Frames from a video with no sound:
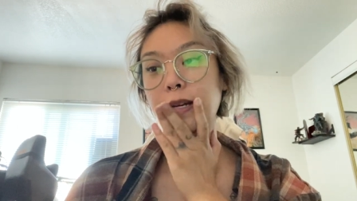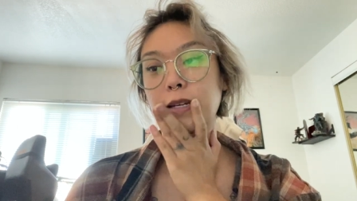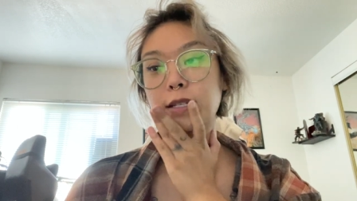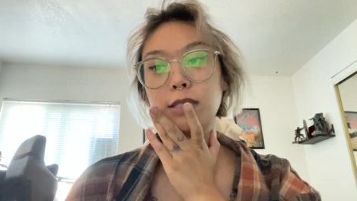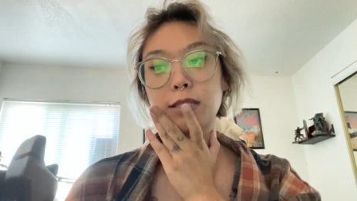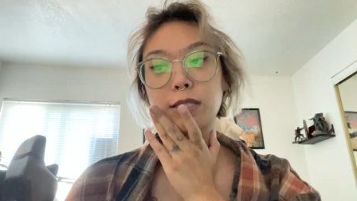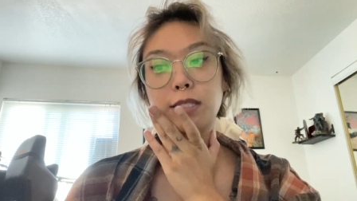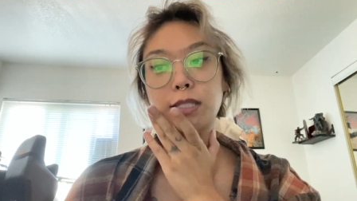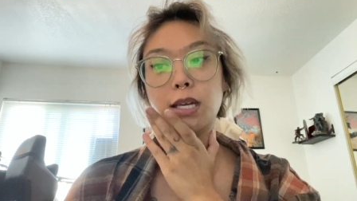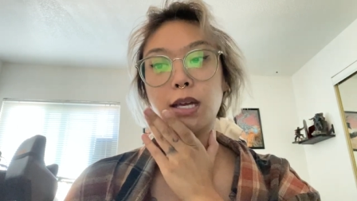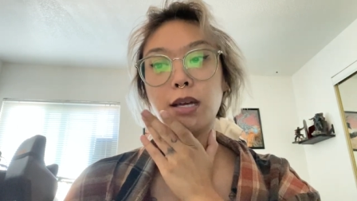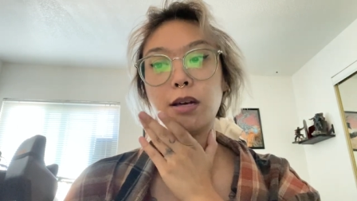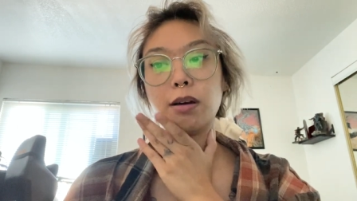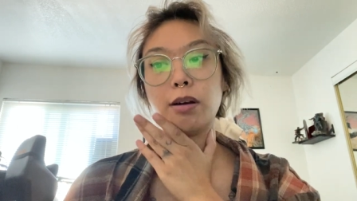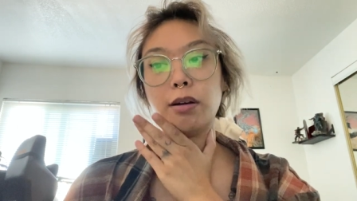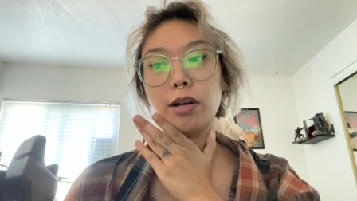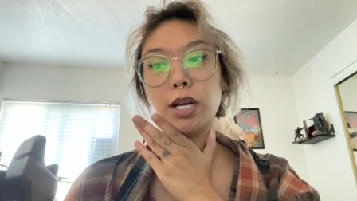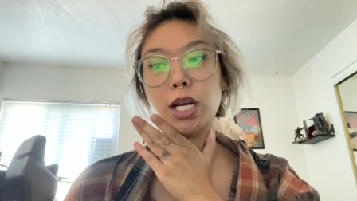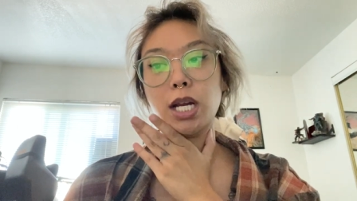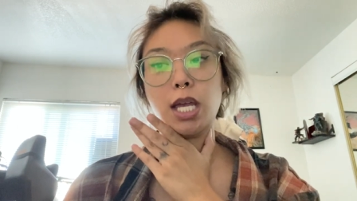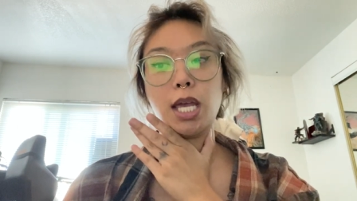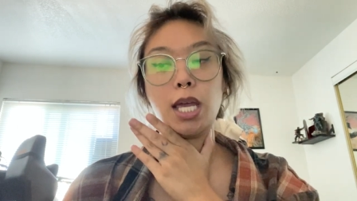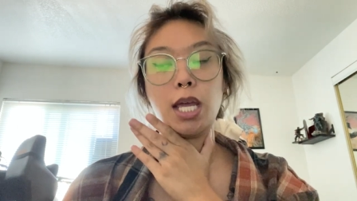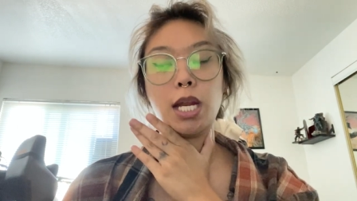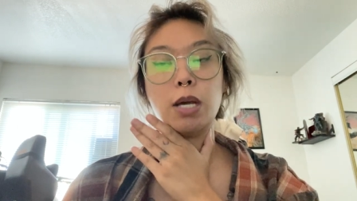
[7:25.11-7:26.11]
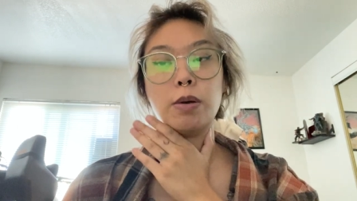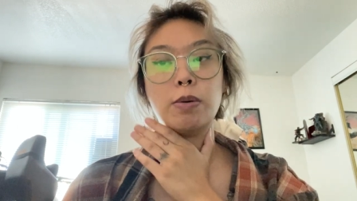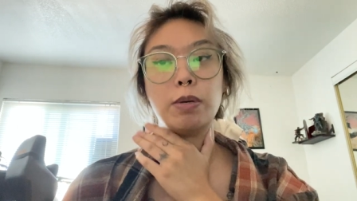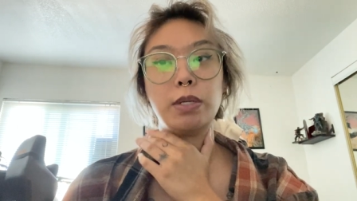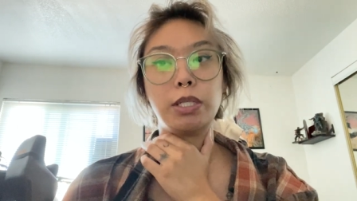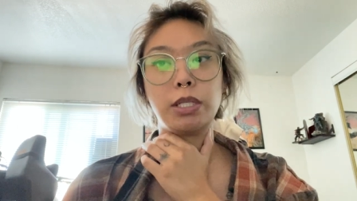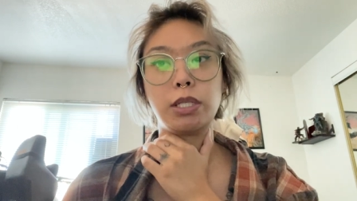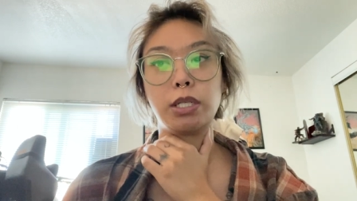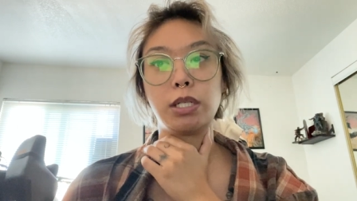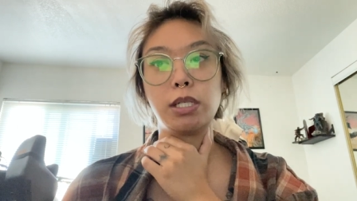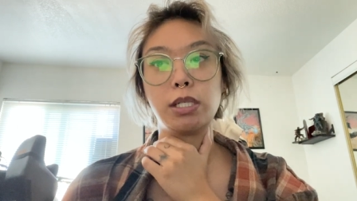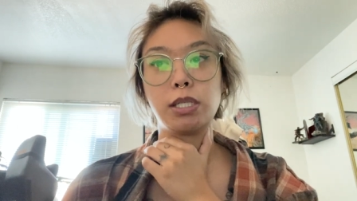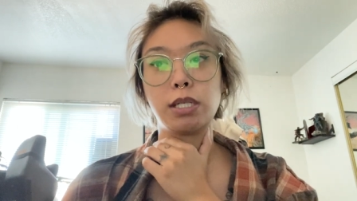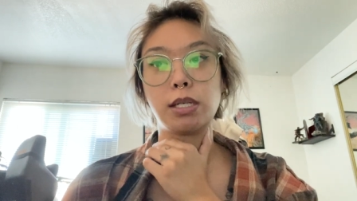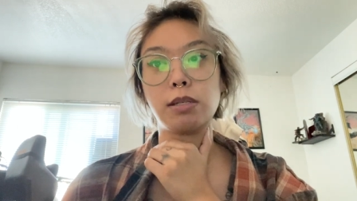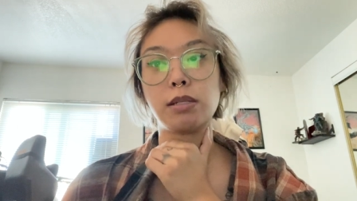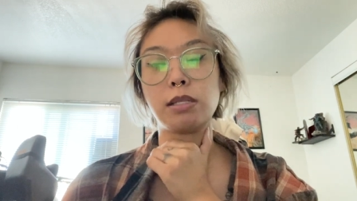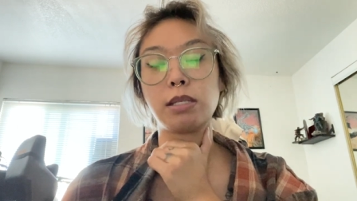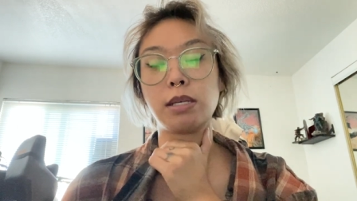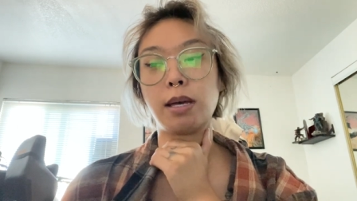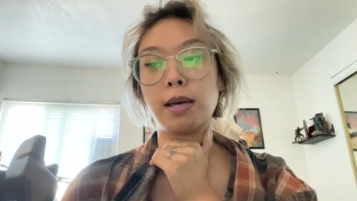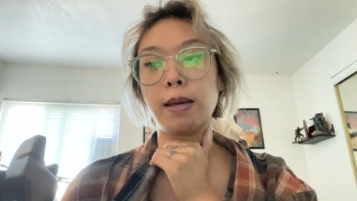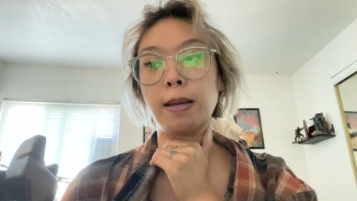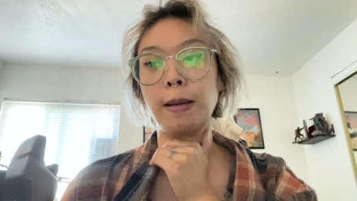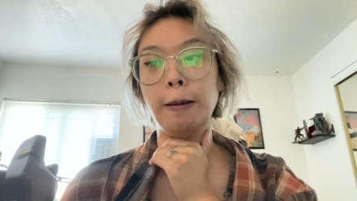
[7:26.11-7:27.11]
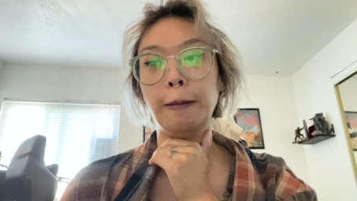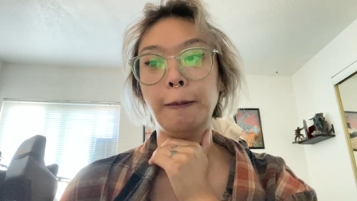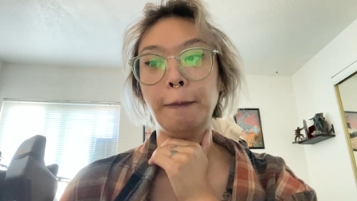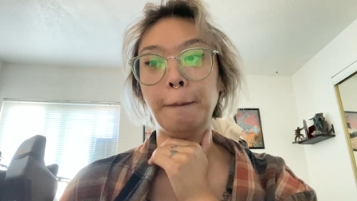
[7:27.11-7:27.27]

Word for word: It's like already 81 degrees outside.